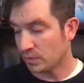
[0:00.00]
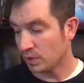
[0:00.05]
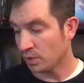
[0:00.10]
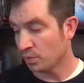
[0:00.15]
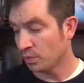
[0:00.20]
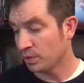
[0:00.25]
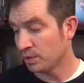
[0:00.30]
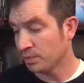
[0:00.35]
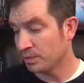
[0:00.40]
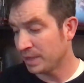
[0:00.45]

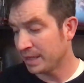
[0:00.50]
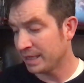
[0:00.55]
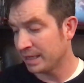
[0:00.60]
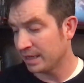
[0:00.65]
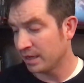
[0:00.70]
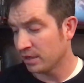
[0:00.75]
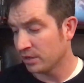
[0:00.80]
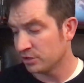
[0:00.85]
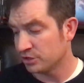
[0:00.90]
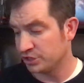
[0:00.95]
we're
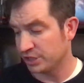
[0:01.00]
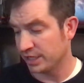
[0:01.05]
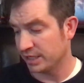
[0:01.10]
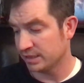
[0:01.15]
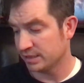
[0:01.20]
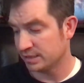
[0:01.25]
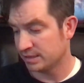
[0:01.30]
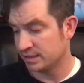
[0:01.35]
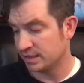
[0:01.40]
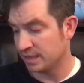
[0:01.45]
making other
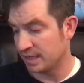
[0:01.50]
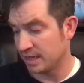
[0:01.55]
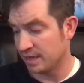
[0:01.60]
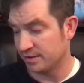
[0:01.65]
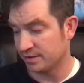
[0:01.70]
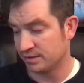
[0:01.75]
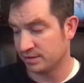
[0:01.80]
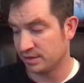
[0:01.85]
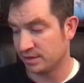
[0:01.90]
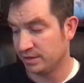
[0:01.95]
checks that
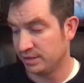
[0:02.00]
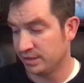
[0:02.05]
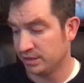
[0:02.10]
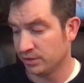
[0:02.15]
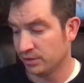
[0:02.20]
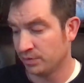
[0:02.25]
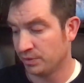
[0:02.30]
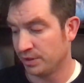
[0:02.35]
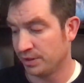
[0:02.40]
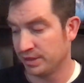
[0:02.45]
has to deal
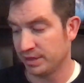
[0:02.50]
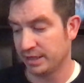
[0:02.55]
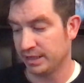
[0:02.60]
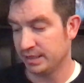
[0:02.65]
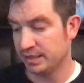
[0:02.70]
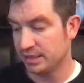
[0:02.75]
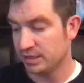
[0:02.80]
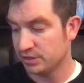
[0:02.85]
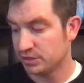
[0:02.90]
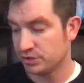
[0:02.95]
with like
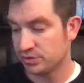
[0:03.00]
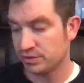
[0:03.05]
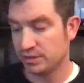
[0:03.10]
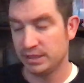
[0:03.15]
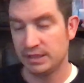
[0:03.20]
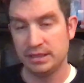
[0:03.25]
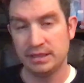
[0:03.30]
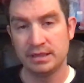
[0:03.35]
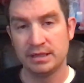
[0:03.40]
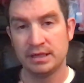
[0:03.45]

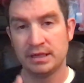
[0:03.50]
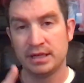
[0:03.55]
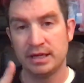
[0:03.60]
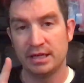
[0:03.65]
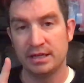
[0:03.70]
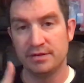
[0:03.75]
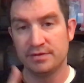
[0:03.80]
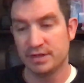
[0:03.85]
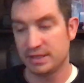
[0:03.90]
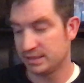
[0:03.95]
history,
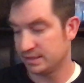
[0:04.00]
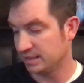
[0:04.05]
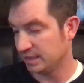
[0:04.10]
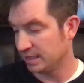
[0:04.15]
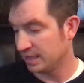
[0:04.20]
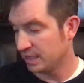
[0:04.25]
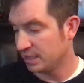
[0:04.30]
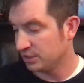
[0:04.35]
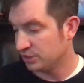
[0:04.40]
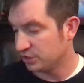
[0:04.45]

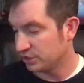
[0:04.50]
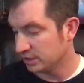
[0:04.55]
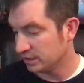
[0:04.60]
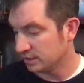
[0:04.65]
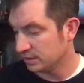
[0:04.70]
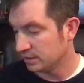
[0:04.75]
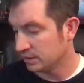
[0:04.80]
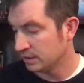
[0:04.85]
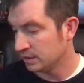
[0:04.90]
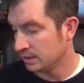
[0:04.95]

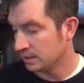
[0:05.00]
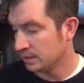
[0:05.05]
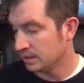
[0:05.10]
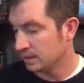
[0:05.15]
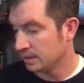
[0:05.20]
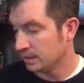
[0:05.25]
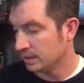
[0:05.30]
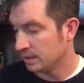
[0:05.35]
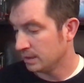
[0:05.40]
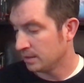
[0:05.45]
investigation,
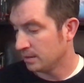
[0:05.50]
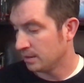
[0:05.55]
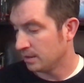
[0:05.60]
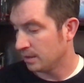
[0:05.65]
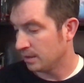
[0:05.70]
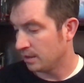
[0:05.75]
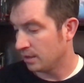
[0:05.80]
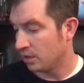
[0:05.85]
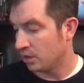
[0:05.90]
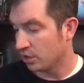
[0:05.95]

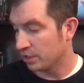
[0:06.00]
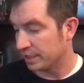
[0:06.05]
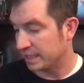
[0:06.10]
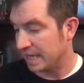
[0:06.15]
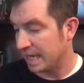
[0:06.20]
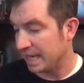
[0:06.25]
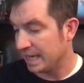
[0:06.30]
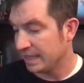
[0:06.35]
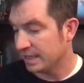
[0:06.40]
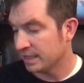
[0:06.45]

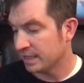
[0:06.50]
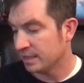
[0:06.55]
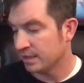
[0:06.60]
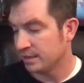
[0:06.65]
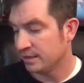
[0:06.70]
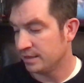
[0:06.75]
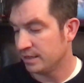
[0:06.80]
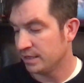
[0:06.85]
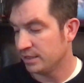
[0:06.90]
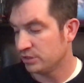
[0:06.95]
arcana,
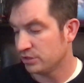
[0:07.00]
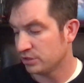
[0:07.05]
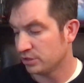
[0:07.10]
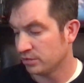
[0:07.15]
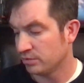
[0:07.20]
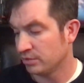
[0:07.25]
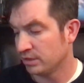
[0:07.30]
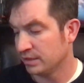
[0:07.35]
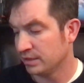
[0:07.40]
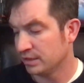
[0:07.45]
nature,
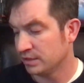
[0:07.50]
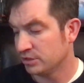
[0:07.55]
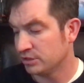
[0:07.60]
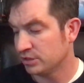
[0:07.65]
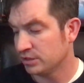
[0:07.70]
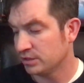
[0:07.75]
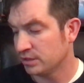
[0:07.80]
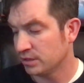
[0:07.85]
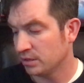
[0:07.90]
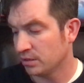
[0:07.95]
and
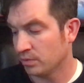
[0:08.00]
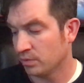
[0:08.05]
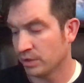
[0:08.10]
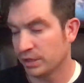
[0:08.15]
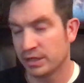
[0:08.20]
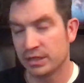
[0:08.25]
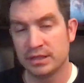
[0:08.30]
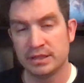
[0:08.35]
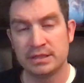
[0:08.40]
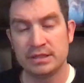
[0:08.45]
religion, we're
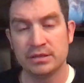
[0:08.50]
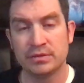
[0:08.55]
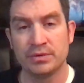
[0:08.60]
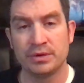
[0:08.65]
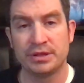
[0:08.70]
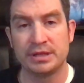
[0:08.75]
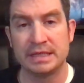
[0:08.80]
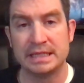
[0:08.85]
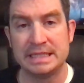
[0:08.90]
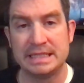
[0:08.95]
going to deal
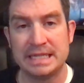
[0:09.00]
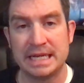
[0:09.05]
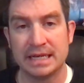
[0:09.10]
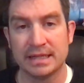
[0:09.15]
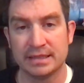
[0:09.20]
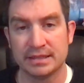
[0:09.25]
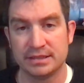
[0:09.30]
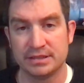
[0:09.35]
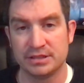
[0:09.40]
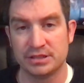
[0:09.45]
with
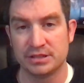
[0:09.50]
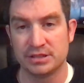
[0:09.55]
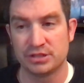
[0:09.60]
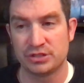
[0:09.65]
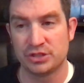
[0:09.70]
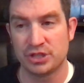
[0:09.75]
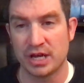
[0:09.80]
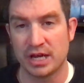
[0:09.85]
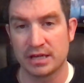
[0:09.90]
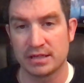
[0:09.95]
intelligence
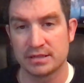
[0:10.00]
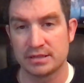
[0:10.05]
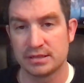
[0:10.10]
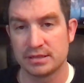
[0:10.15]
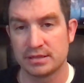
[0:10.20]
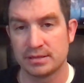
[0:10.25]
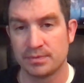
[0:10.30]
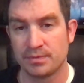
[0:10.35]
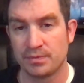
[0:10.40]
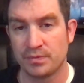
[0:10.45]

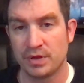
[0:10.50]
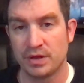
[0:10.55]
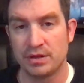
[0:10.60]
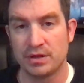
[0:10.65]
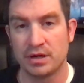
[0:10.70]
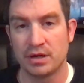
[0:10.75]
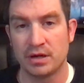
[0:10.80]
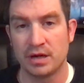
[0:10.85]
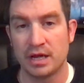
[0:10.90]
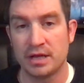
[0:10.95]
checks in
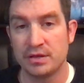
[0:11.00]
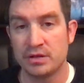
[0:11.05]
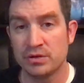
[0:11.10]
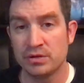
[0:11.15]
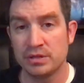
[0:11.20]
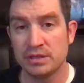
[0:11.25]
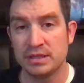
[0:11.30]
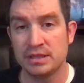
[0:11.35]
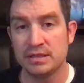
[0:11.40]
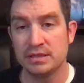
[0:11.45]
there.
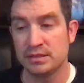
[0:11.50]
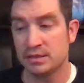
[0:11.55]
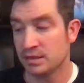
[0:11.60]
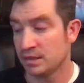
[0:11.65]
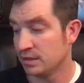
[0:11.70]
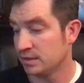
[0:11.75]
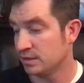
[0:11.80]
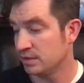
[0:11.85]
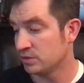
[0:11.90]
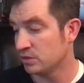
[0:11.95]
And
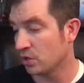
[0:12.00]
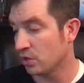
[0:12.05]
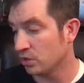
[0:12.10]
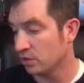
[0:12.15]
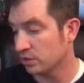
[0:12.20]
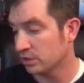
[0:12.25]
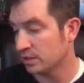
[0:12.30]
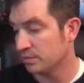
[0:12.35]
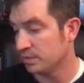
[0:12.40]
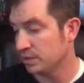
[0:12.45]
these all
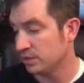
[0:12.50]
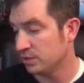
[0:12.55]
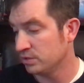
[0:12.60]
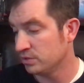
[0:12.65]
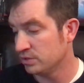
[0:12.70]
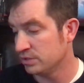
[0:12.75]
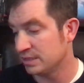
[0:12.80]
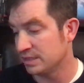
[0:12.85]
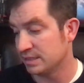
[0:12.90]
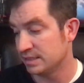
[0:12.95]
can be
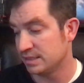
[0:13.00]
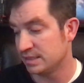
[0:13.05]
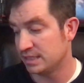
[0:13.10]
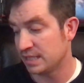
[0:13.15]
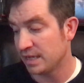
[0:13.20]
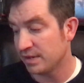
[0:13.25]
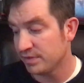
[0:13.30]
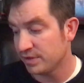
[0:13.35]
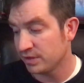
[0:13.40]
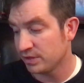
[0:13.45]
used in
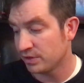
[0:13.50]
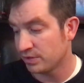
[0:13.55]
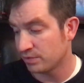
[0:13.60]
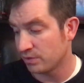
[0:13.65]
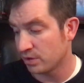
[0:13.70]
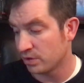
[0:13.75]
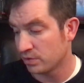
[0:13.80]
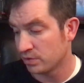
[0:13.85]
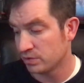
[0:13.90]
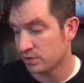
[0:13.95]
saving
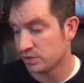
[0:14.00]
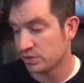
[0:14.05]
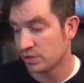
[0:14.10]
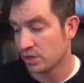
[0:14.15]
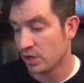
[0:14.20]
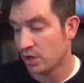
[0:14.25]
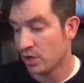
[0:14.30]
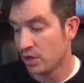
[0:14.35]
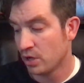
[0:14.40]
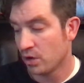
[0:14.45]
throws,
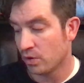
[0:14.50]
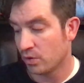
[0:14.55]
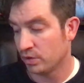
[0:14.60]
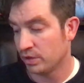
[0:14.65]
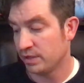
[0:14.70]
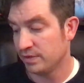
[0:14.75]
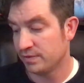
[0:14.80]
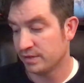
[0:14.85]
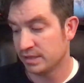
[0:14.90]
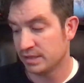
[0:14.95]
or
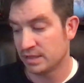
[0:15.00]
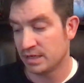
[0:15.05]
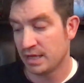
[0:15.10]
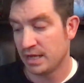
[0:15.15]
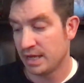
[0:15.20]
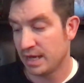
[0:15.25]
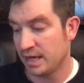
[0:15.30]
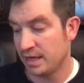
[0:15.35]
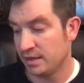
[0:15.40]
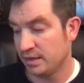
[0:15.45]
even,
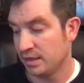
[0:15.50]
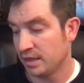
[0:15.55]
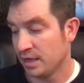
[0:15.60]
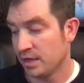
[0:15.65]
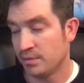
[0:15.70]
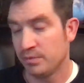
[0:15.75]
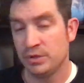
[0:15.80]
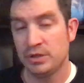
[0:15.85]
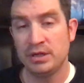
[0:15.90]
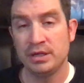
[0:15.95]
hey,
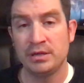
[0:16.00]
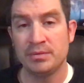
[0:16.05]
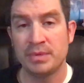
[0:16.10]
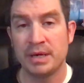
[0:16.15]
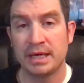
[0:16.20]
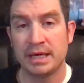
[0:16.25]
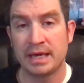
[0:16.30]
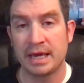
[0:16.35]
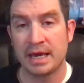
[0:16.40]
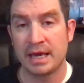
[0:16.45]
you need to
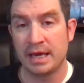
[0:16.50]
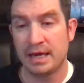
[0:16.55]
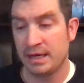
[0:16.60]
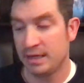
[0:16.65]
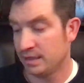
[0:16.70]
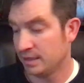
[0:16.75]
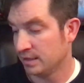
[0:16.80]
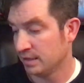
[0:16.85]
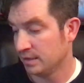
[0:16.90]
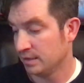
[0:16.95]
make
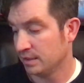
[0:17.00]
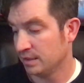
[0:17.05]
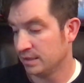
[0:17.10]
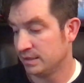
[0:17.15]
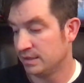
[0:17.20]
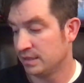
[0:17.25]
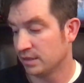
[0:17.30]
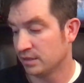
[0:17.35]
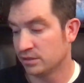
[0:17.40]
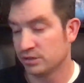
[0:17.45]
a
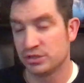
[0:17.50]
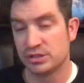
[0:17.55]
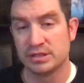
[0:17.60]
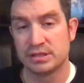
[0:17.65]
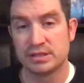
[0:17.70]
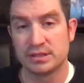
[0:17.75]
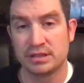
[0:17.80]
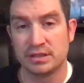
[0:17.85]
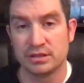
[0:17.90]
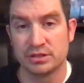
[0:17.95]
intelligence
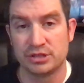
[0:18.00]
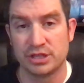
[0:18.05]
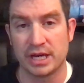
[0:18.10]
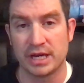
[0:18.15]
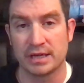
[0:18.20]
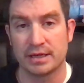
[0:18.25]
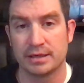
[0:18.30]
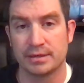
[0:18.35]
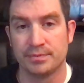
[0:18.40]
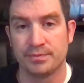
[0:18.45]
skill
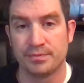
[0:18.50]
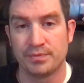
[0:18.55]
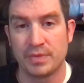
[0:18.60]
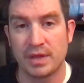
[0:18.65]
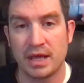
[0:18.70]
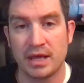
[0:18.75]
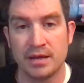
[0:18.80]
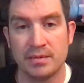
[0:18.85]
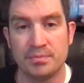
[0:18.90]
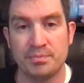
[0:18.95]
check.
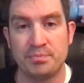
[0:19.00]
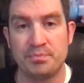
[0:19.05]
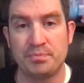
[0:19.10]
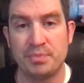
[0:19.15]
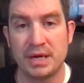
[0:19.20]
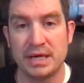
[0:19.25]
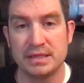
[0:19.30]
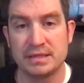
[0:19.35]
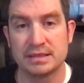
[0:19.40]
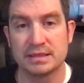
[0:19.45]
And it
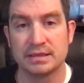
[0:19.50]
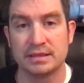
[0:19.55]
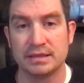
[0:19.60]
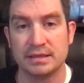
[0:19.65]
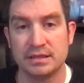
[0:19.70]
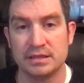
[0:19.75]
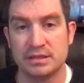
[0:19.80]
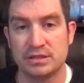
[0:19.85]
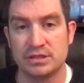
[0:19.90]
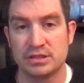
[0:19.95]

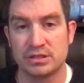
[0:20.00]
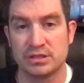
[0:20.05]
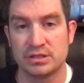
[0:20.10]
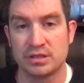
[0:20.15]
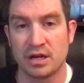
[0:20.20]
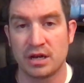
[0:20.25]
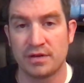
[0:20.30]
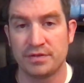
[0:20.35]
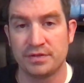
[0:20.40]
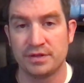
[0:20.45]
basically is just
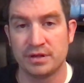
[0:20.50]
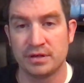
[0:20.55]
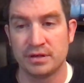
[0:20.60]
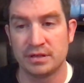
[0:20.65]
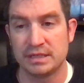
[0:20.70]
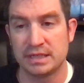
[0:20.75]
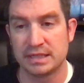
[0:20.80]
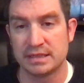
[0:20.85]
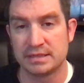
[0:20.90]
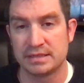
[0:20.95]
off their
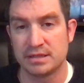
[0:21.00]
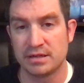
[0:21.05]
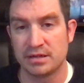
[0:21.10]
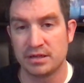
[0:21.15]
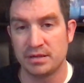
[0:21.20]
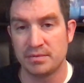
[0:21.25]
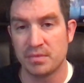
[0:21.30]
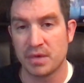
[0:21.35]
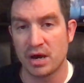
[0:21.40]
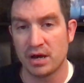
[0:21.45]

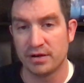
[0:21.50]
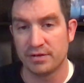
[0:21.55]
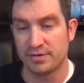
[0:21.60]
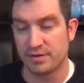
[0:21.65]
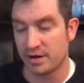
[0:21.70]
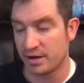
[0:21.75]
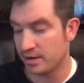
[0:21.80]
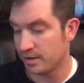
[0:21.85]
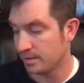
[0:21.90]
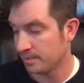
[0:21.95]
dexterity
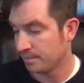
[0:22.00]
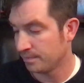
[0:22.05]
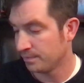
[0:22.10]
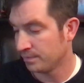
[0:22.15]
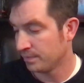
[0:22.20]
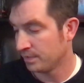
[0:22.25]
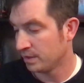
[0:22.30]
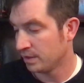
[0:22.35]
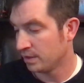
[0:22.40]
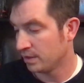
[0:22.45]
modifier,
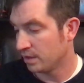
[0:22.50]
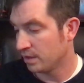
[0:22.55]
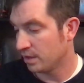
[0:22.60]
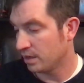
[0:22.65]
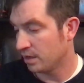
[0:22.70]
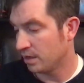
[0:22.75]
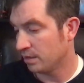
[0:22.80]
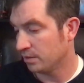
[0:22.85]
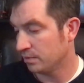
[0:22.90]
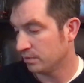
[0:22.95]

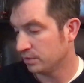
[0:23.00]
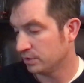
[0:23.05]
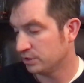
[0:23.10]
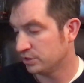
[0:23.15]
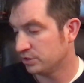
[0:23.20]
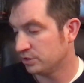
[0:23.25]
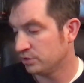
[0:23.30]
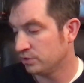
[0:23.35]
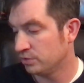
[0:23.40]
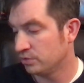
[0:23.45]

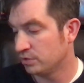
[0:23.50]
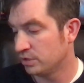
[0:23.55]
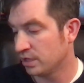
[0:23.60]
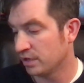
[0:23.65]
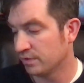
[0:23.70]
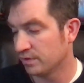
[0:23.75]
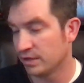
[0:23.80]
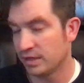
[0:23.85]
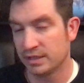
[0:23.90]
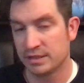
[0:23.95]
which you
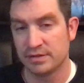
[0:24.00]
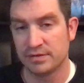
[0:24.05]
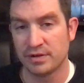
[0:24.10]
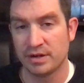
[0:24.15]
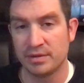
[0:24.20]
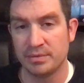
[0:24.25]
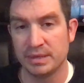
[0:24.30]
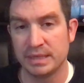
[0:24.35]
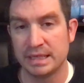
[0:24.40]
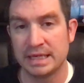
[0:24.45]
cover at the
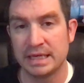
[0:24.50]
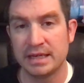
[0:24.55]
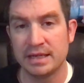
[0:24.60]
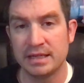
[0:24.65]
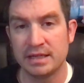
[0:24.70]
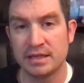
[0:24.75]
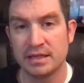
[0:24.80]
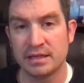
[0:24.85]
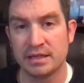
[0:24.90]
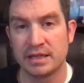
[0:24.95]
very
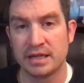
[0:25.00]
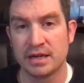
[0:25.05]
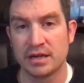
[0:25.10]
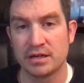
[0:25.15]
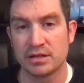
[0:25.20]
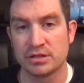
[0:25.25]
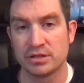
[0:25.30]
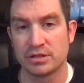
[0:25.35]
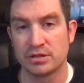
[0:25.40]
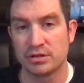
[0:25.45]
beginning in
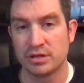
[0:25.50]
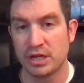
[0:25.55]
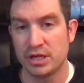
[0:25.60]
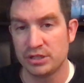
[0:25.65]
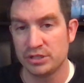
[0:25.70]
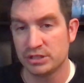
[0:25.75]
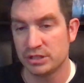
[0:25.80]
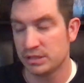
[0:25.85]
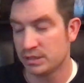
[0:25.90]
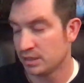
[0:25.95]
character
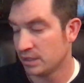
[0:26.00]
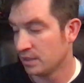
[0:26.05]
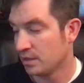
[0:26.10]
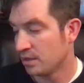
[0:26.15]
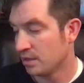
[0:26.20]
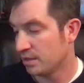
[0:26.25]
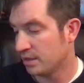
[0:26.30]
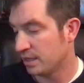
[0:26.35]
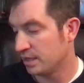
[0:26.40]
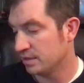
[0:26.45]
creation.
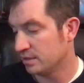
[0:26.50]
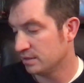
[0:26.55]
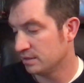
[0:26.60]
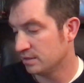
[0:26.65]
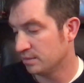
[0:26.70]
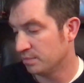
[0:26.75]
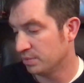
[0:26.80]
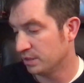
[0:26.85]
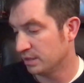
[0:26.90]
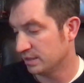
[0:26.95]
That is the
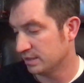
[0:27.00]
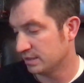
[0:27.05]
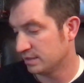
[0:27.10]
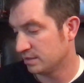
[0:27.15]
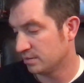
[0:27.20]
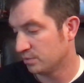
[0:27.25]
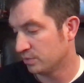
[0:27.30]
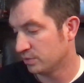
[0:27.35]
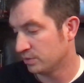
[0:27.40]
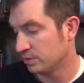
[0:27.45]
plus
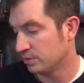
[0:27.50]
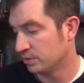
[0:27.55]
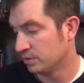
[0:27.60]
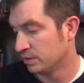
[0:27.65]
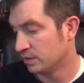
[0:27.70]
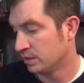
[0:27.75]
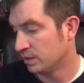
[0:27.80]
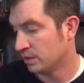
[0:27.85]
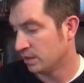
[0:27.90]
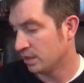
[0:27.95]
symbol.
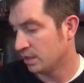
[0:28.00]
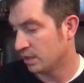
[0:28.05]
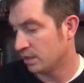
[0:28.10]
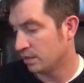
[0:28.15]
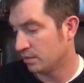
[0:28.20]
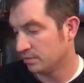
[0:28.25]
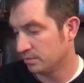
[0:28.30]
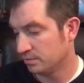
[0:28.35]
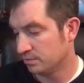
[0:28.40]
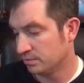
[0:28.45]

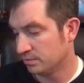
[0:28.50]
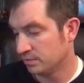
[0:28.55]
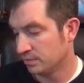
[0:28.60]
And